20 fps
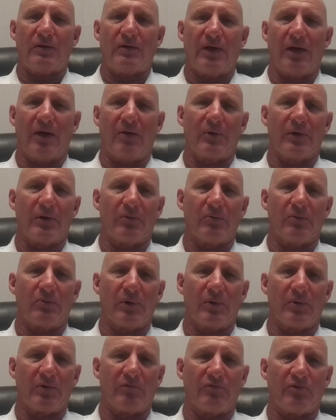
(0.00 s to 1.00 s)
Now we
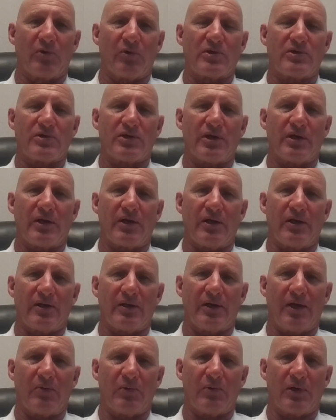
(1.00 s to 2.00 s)
were fortunate in
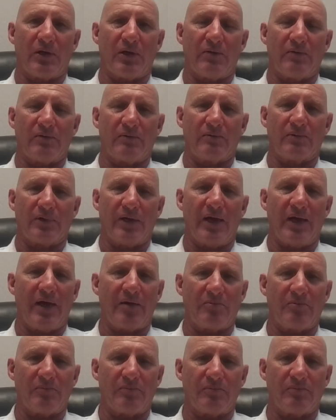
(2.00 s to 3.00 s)
that we
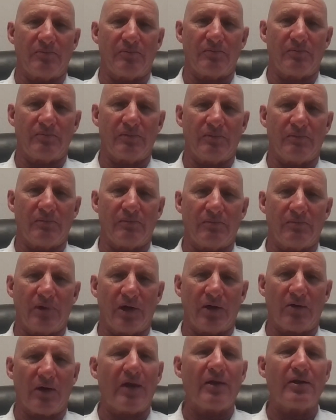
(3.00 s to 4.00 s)
had
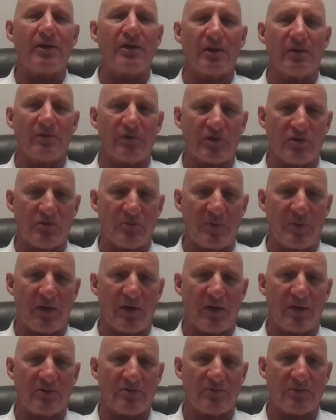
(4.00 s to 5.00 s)
a great deal of
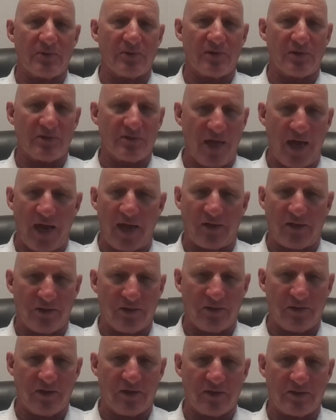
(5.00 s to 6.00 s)
experience with exactly
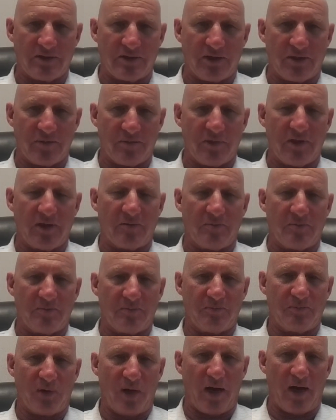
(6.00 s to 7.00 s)
this at a
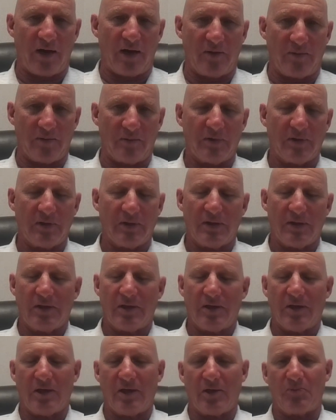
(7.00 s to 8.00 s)
prior
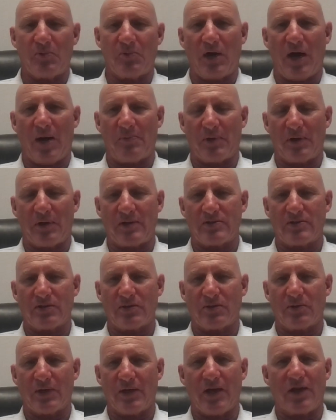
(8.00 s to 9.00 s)
property, so
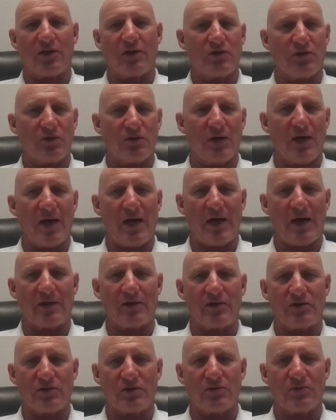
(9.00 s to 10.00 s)
we kind of knew how to
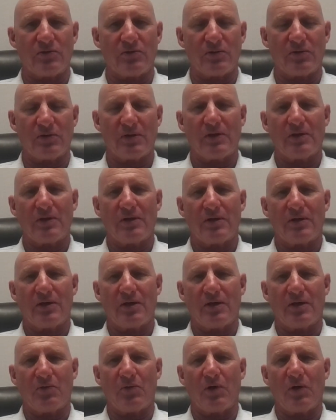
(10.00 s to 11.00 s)
do
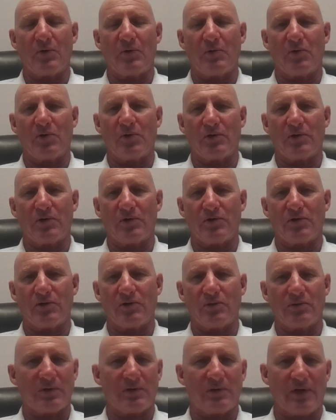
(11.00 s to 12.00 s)
what we wanted to do
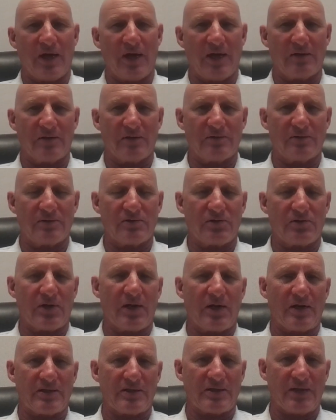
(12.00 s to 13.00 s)
with that
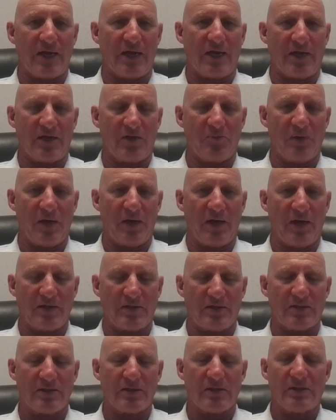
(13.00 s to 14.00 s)
straight sand
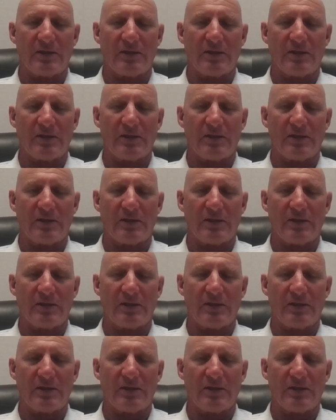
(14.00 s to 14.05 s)
base.